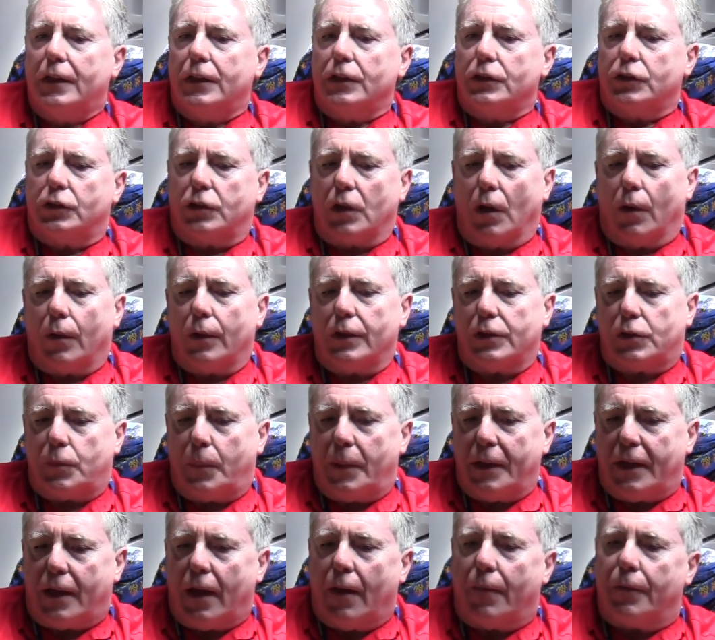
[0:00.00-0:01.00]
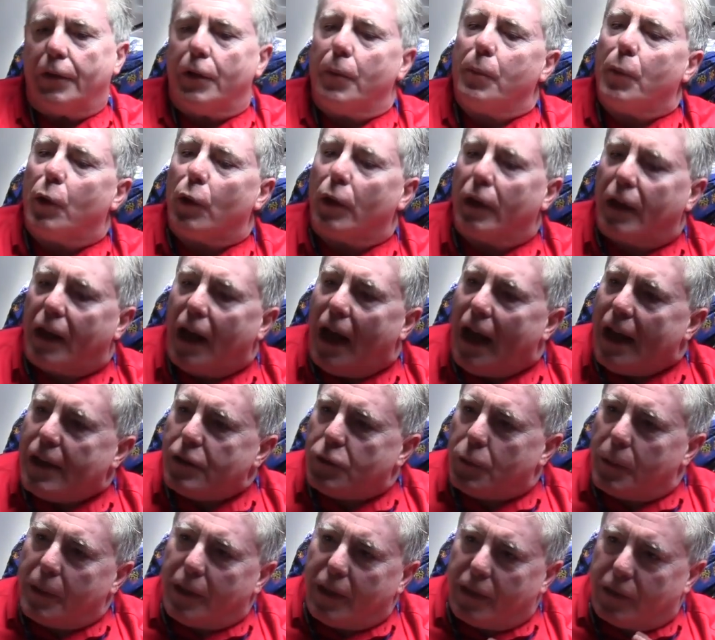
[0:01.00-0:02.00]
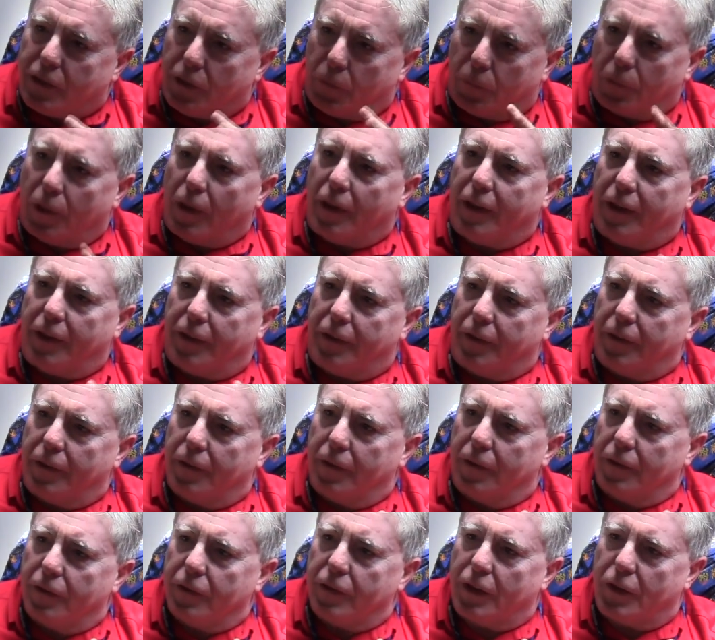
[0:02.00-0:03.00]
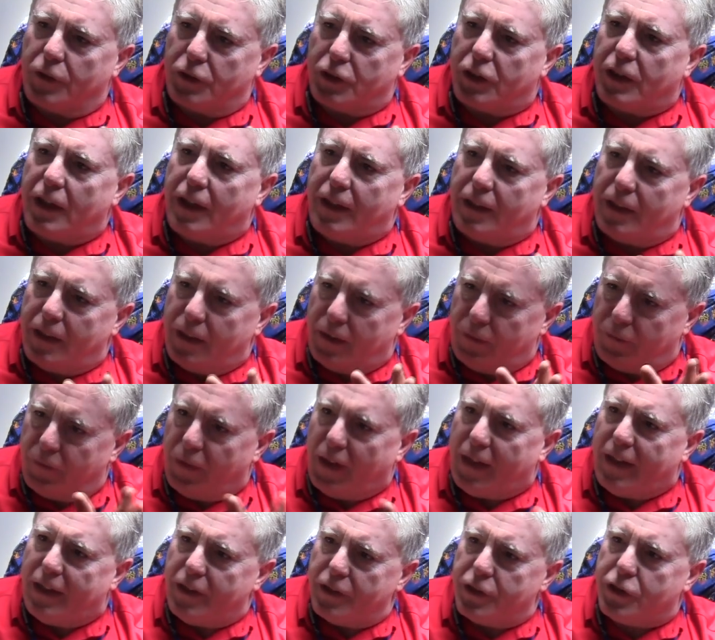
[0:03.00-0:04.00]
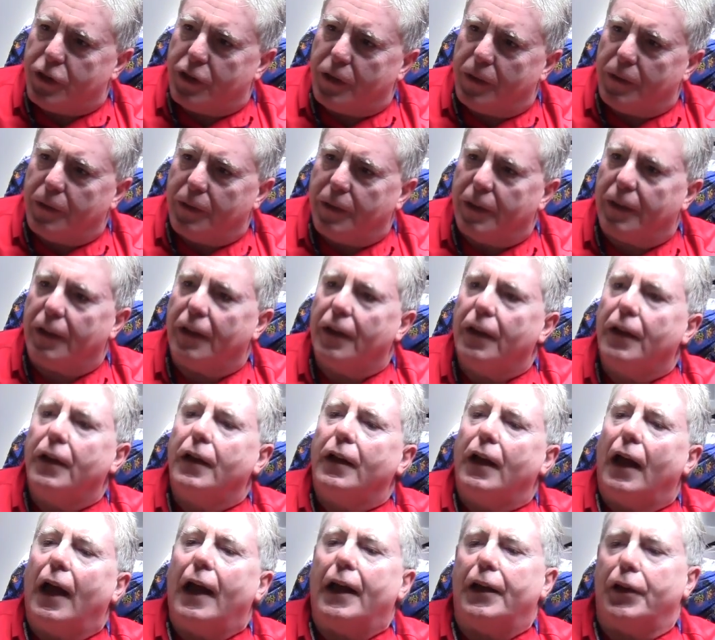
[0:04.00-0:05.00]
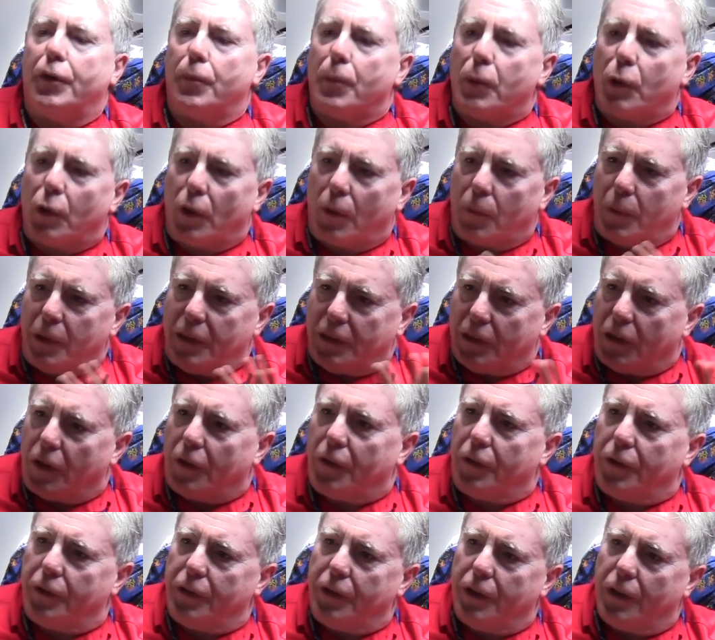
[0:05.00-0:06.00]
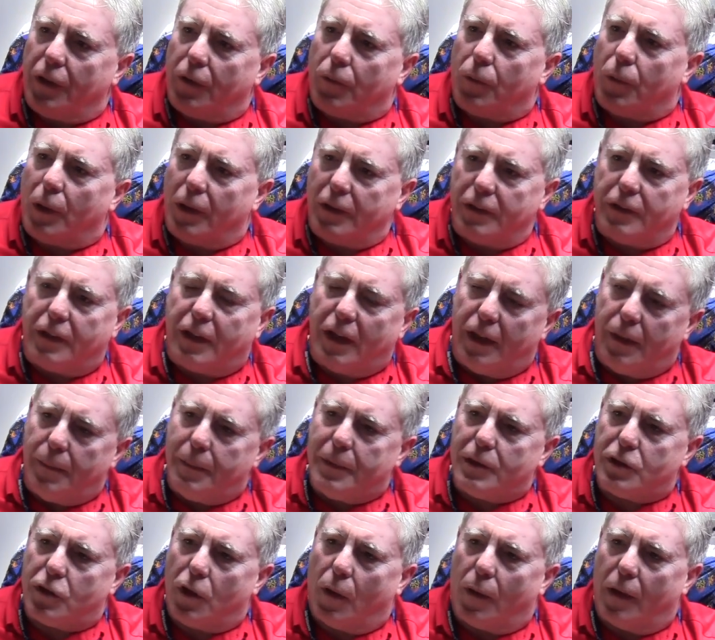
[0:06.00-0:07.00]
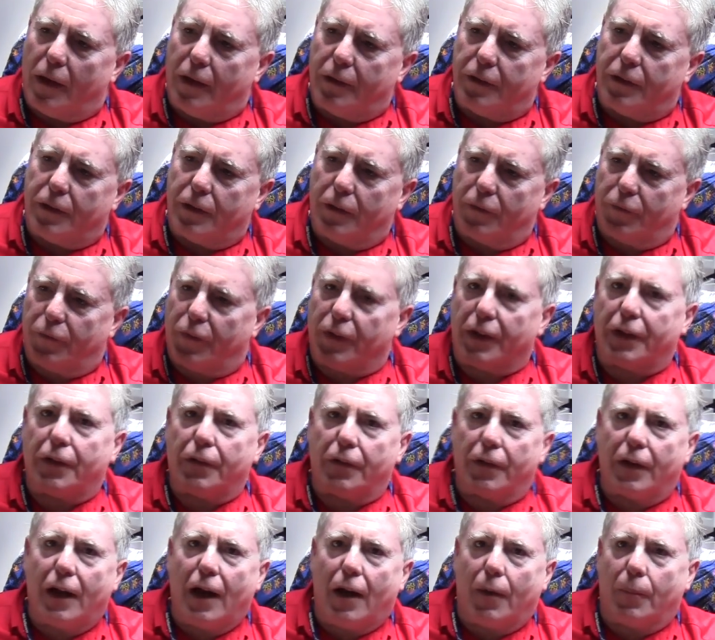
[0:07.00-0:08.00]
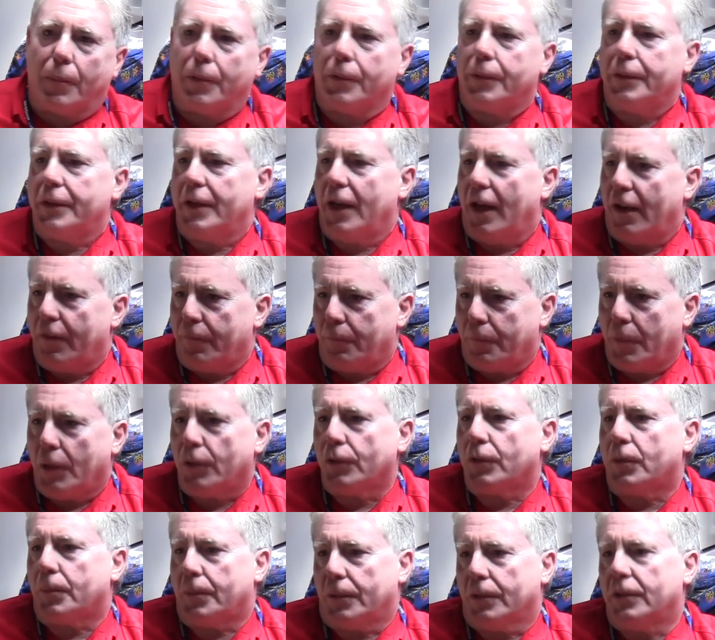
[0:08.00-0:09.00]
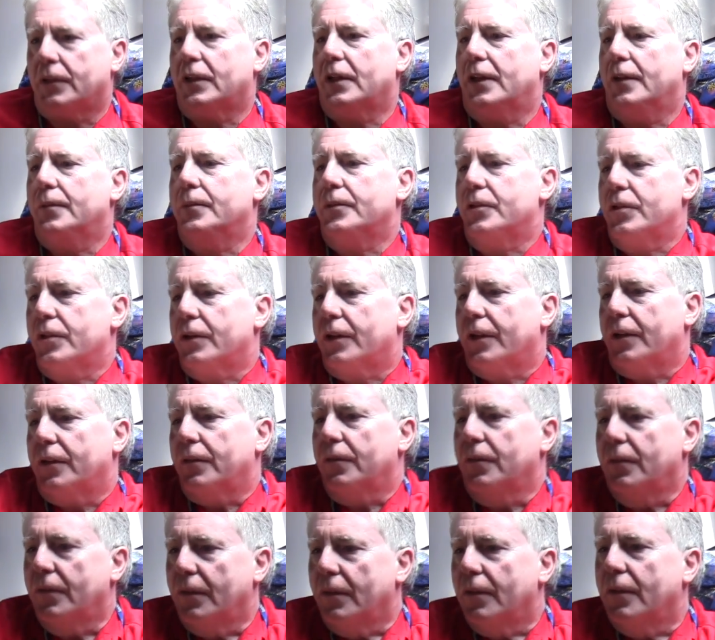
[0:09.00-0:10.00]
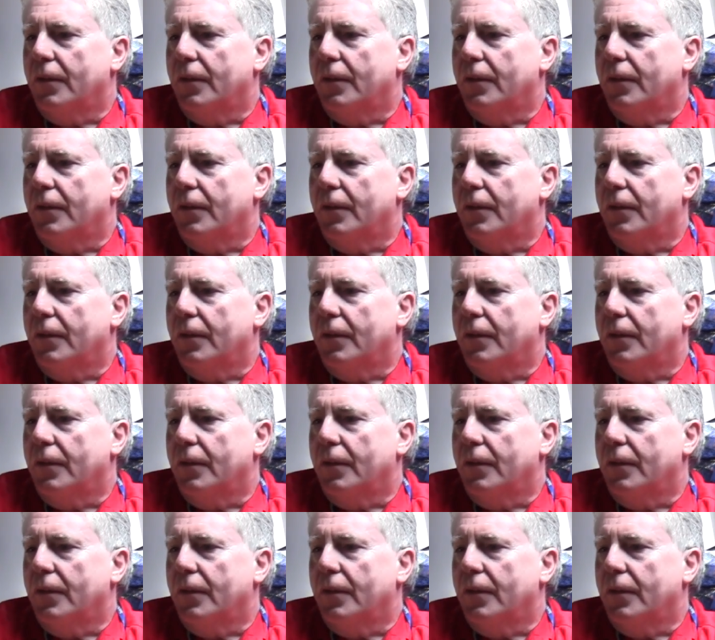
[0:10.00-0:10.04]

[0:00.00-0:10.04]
So it's become, the more guys we get to run it, they're seeing the advantage to it, and the more we learn. One team is hard to figure it out, but when you have multiple teams, you can...